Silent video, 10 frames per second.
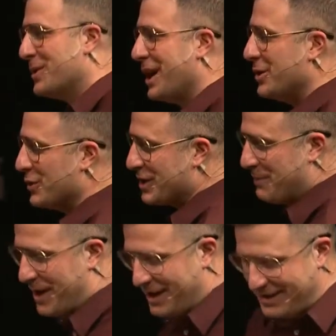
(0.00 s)
Dangerous
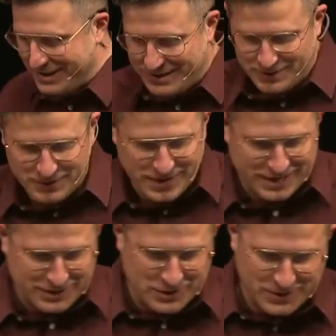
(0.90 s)
Minds. You
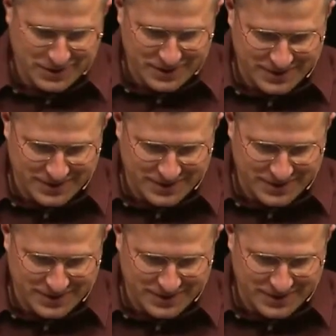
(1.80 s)
guys know it.